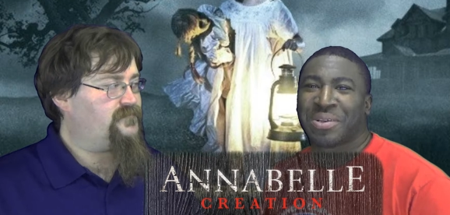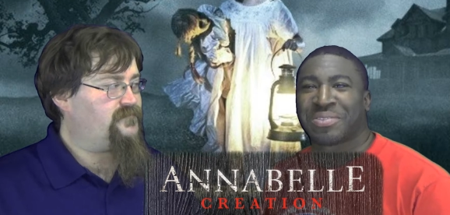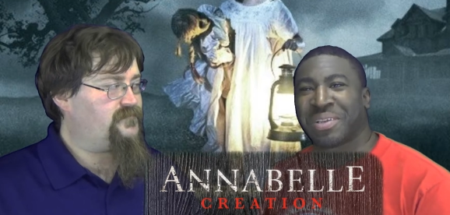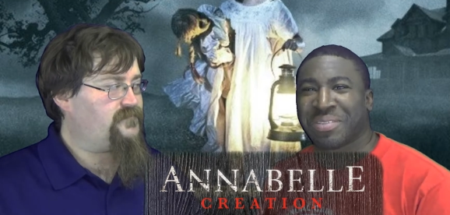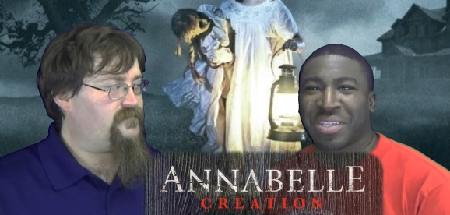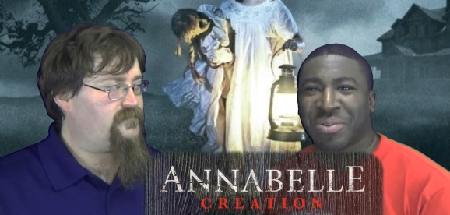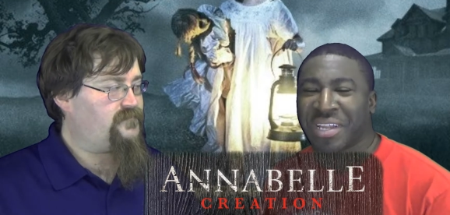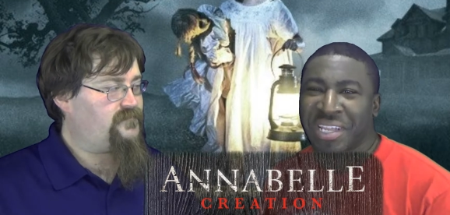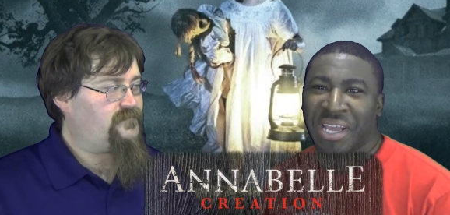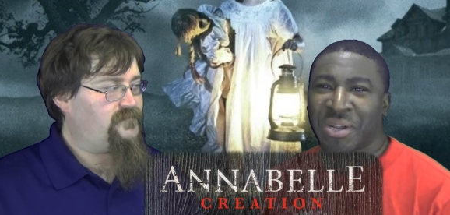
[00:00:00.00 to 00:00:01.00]
Speaker 1: look, sometimes when I
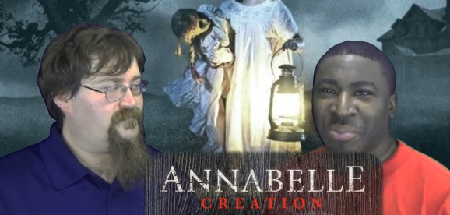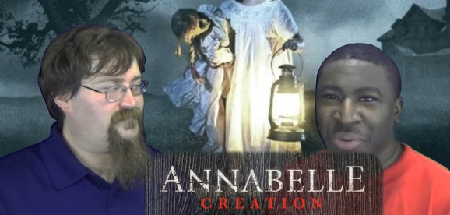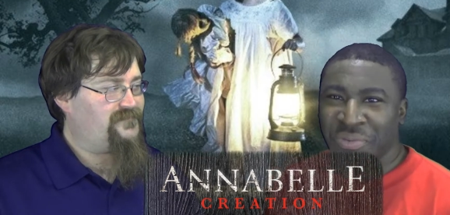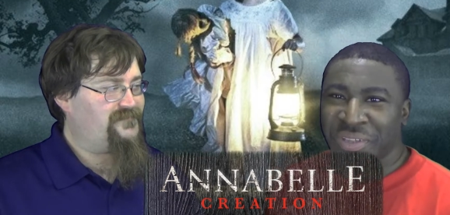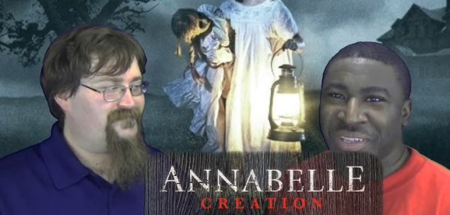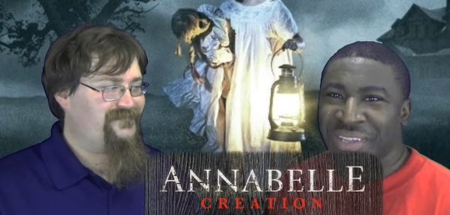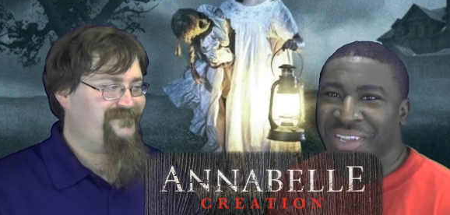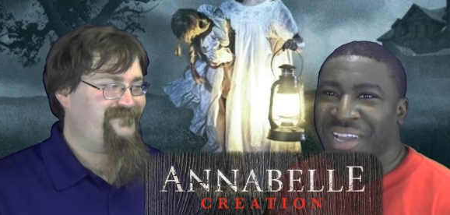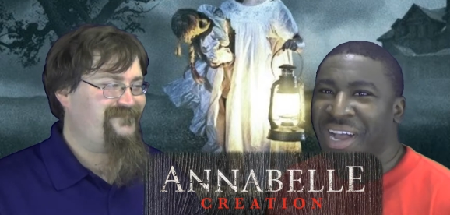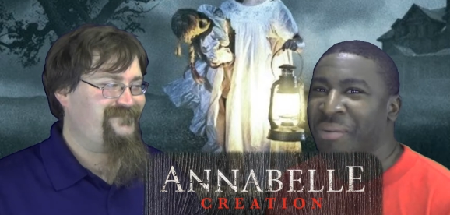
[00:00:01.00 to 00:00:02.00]
get out of a movie,
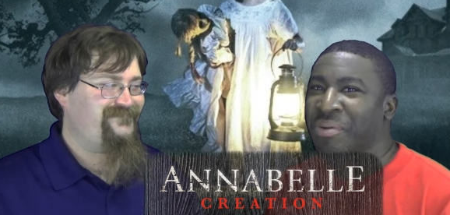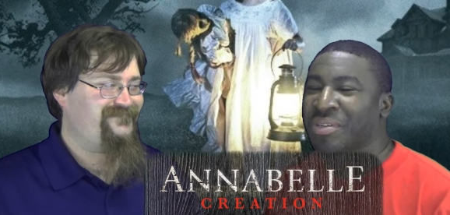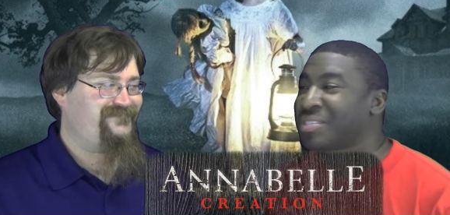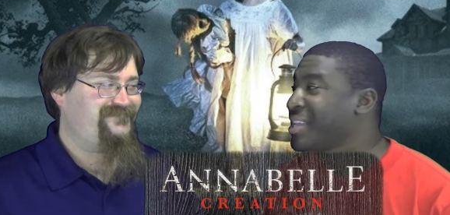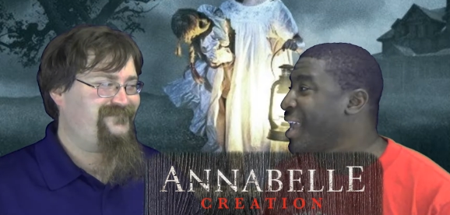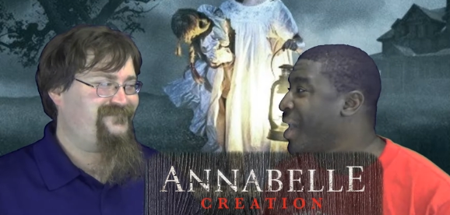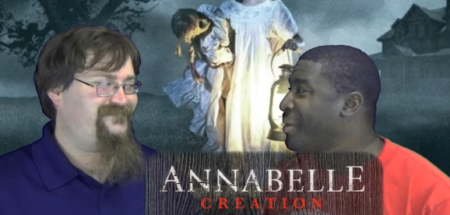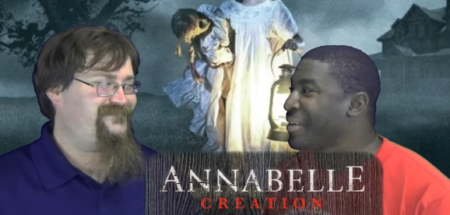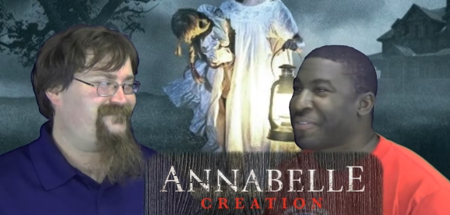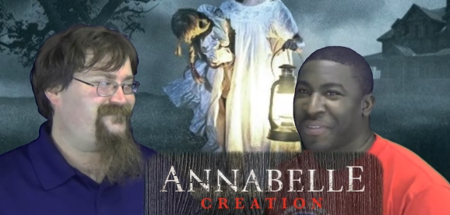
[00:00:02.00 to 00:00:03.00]
I'm gonna say how
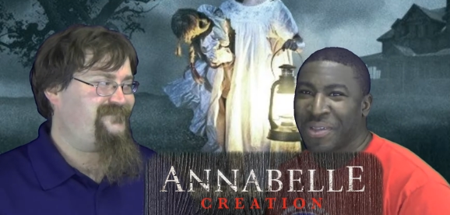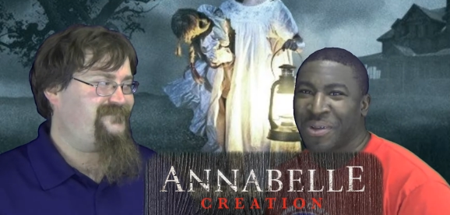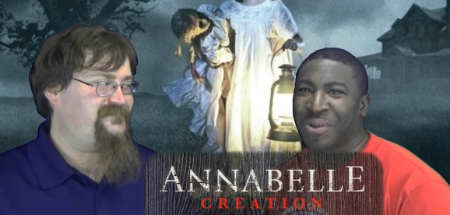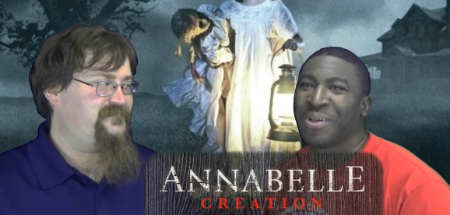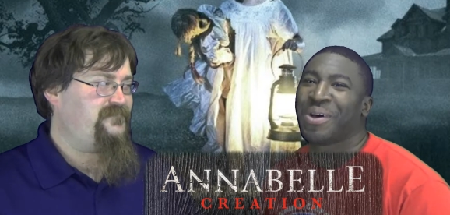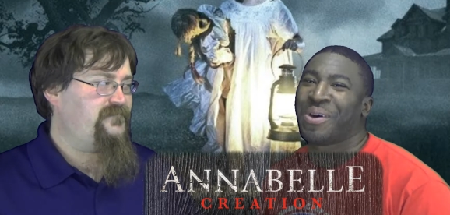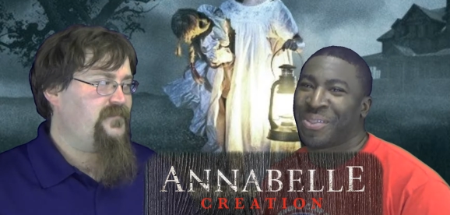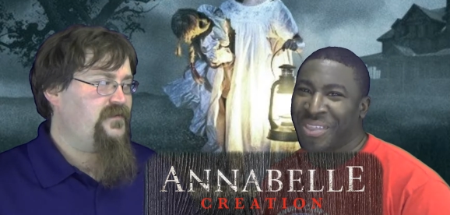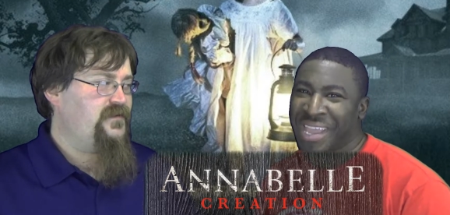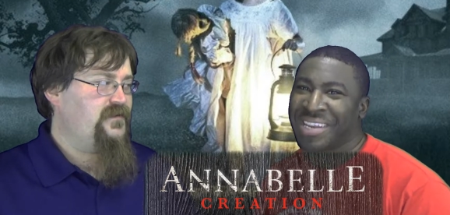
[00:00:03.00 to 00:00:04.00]
I feel
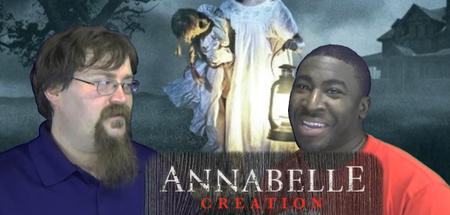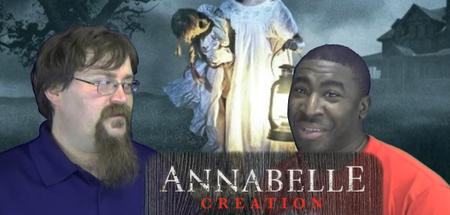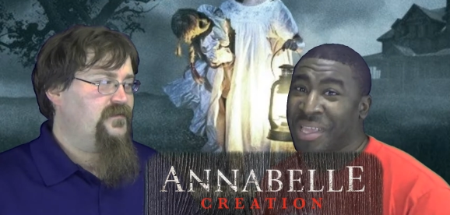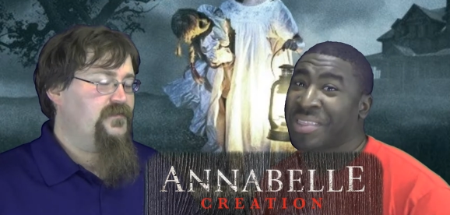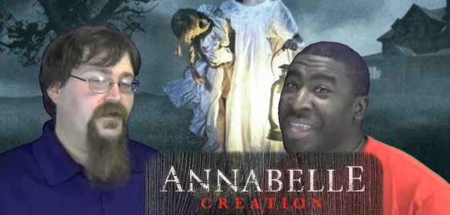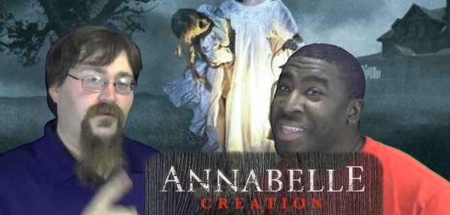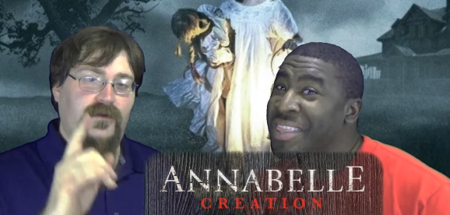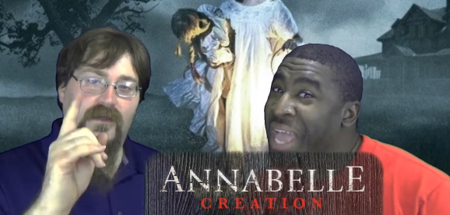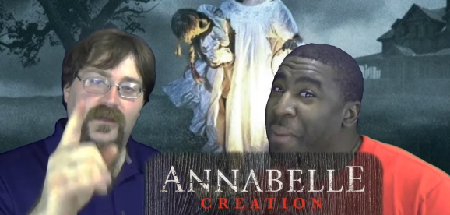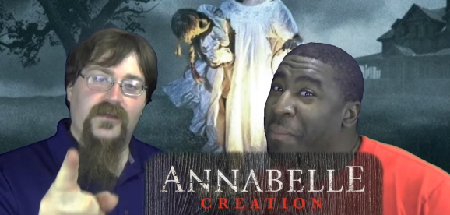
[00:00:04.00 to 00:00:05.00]
on that uh, that, no.
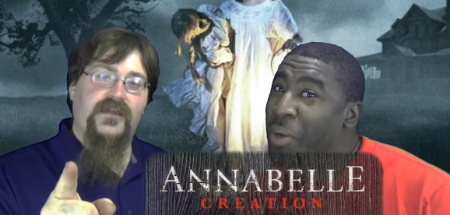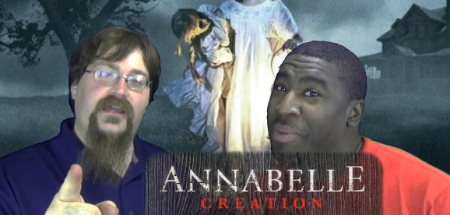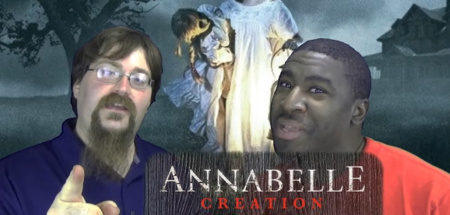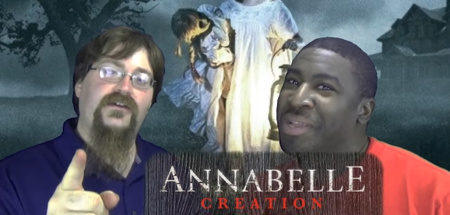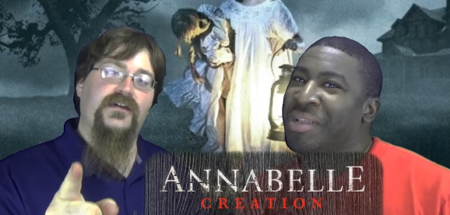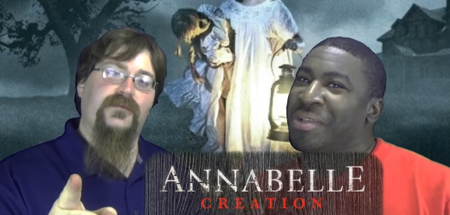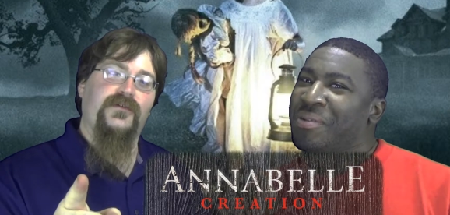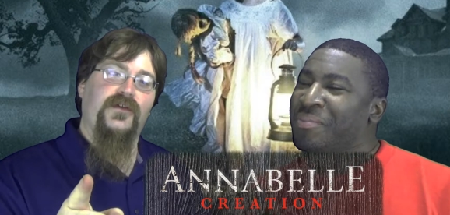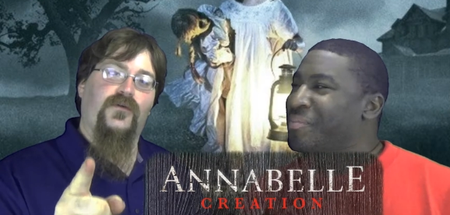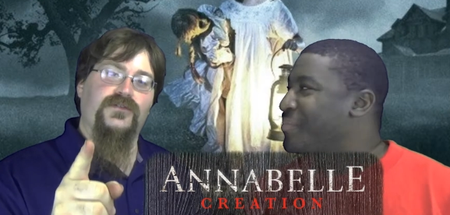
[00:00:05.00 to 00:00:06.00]
that moment. He got
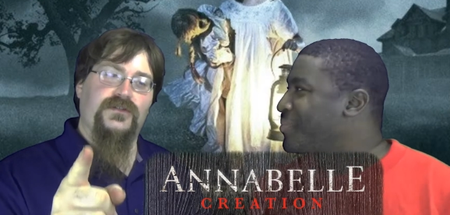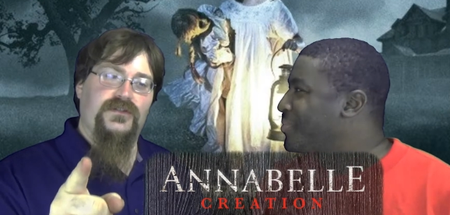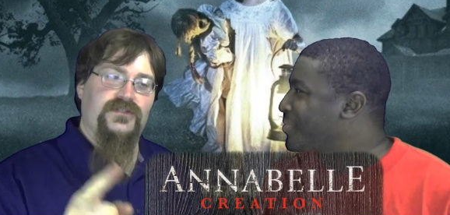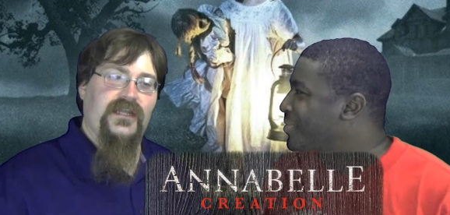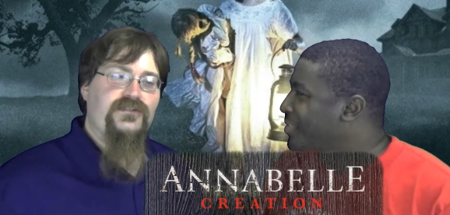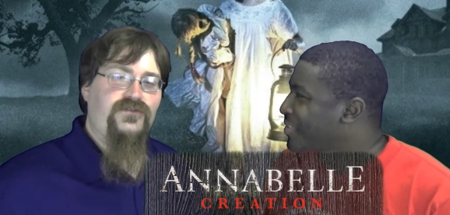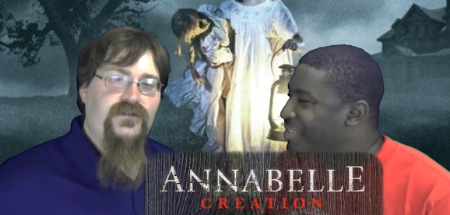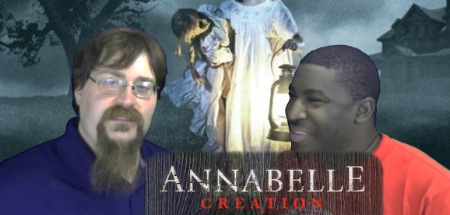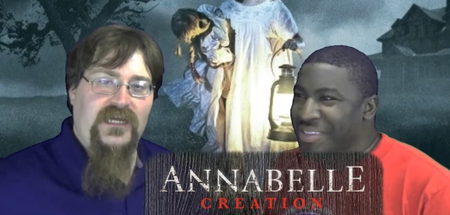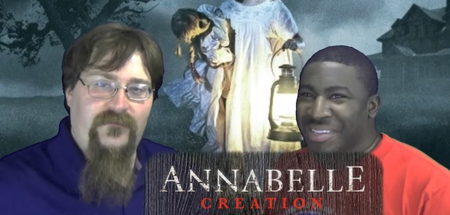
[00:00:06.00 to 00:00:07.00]
up, stood
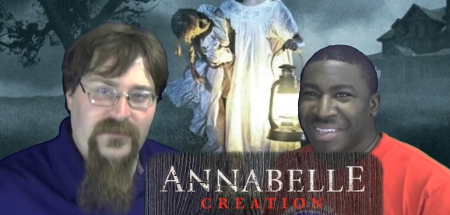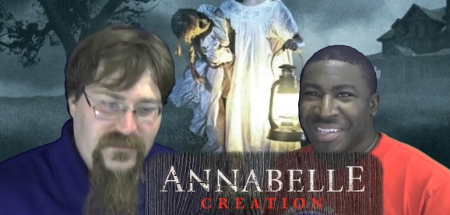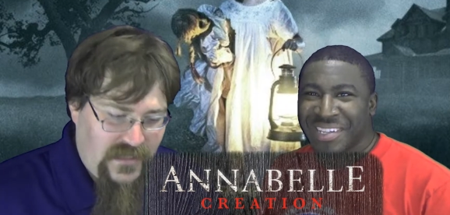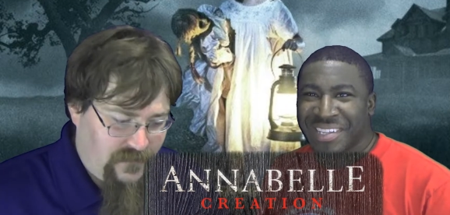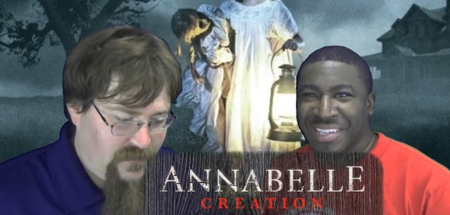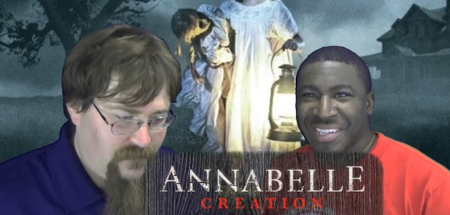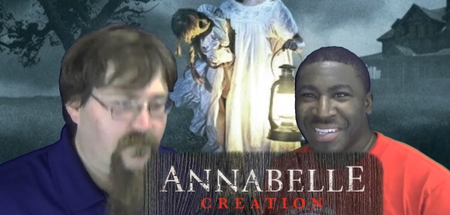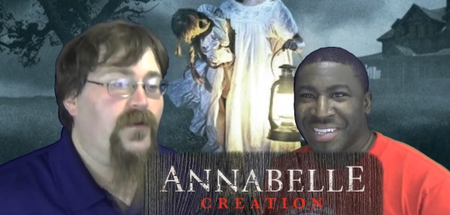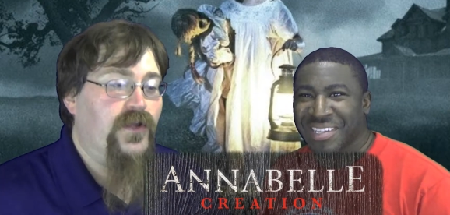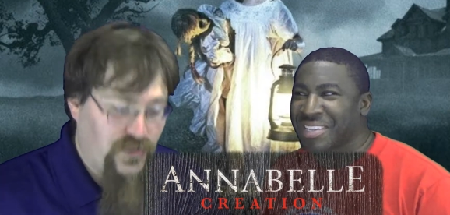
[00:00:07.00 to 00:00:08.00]
on top of me, looked down at me,
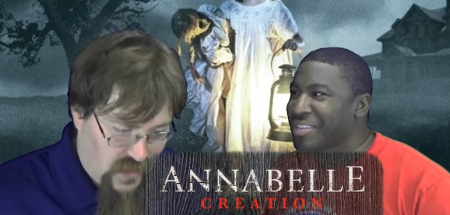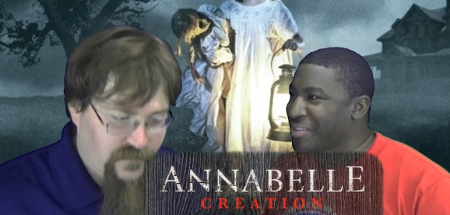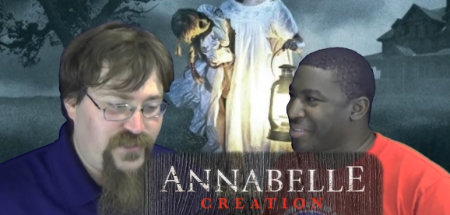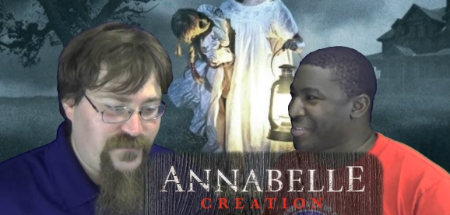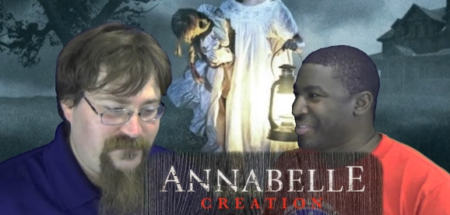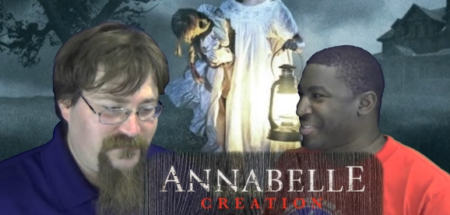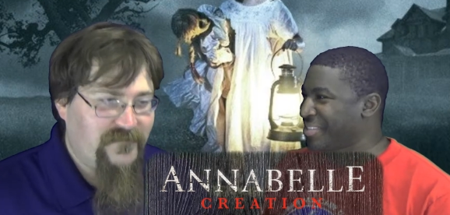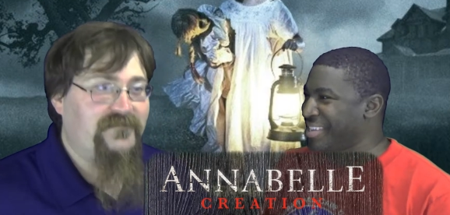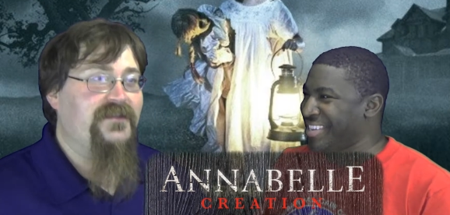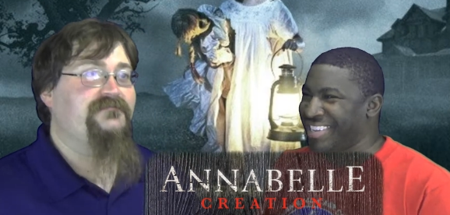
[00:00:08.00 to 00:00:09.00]
garbage.
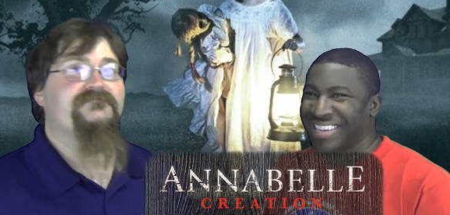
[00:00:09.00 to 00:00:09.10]
Like,